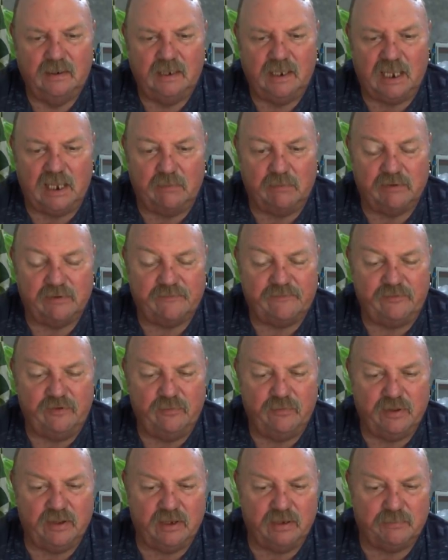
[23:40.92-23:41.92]
And with a
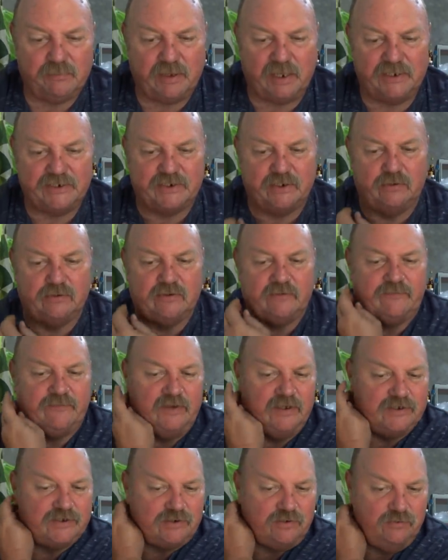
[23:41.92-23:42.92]
few million pesos of
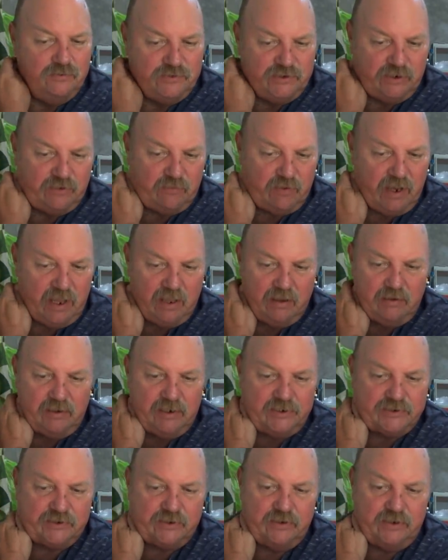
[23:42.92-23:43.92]
fish cruising around,
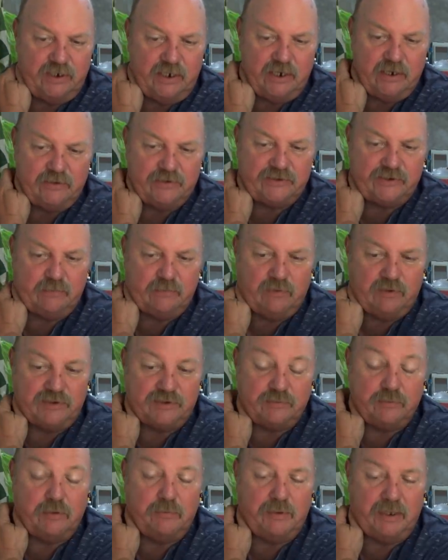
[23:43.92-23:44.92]
it's good to hear someone
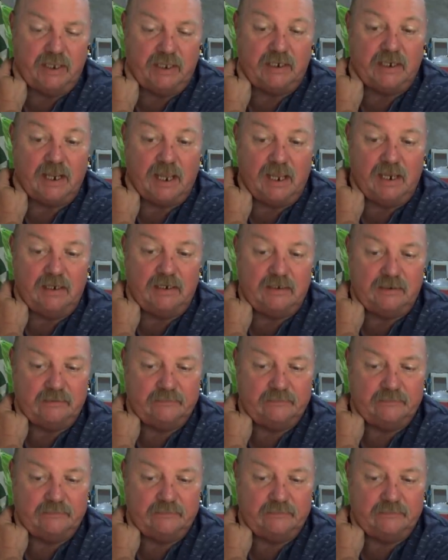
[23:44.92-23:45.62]
swimming at night.